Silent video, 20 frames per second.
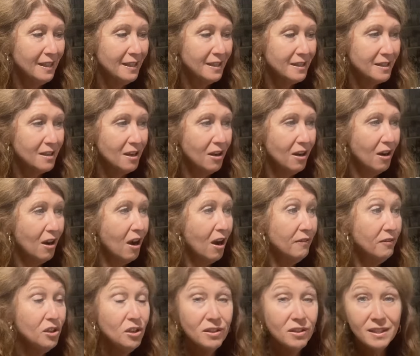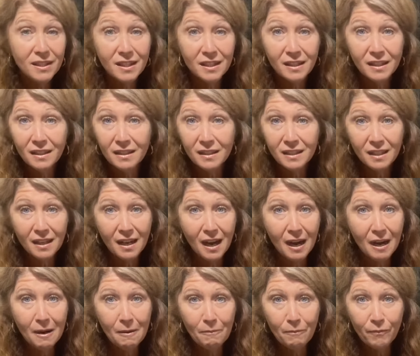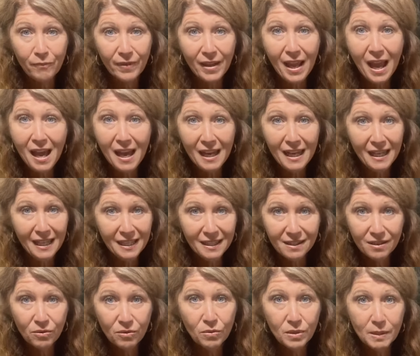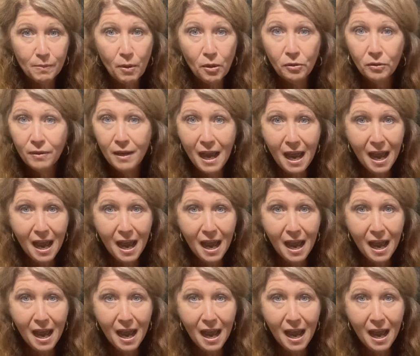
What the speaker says: So I've used it in a sauce bottle